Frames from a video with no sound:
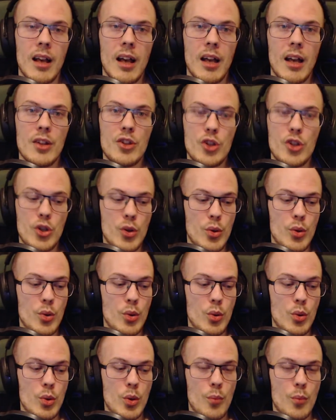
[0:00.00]

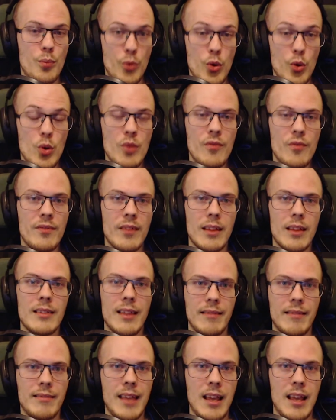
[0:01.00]
to prove
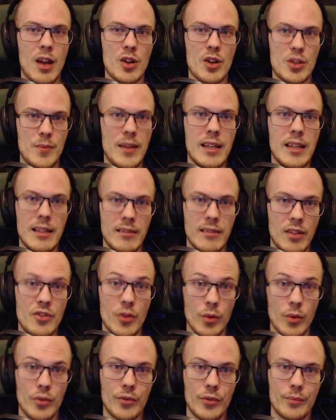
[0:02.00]
that they are speaking the
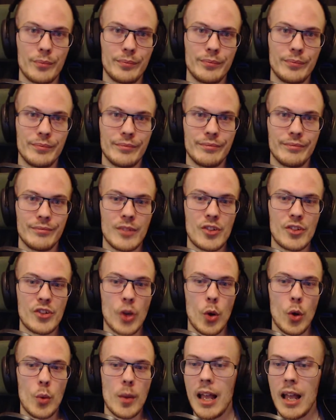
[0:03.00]
truth.
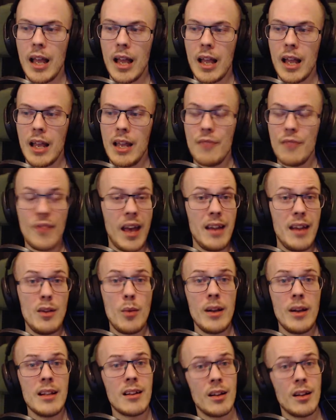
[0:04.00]
So if
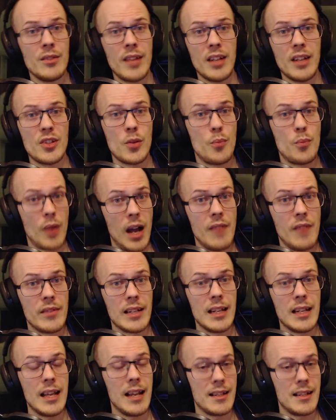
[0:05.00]
anybody contacts you
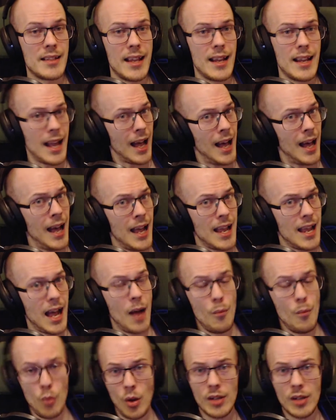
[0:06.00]
privately and saying, hi,
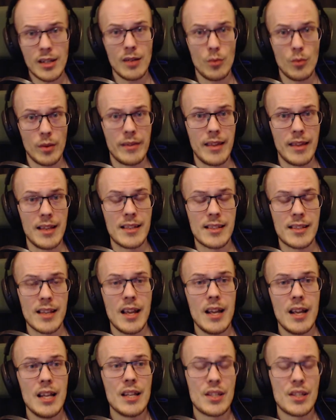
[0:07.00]
I'm working with this
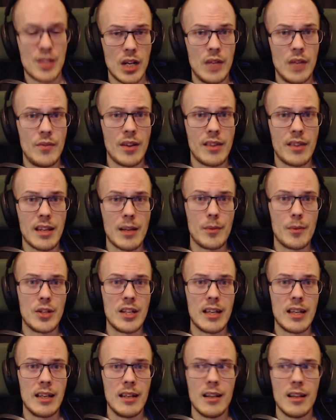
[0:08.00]
server
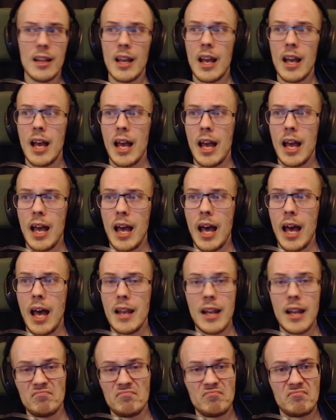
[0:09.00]
thingamajiggy, and
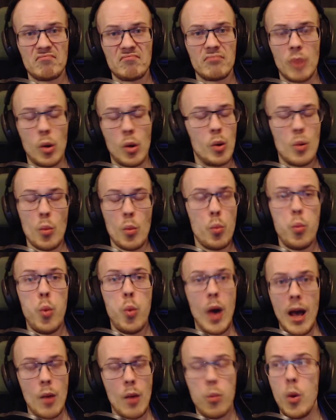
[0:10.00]
or
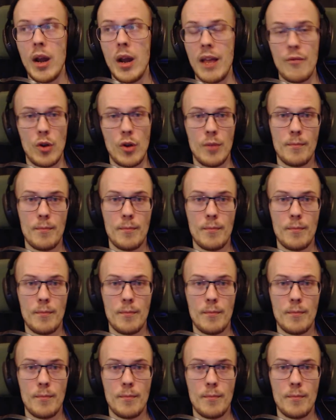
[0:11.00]
whatever,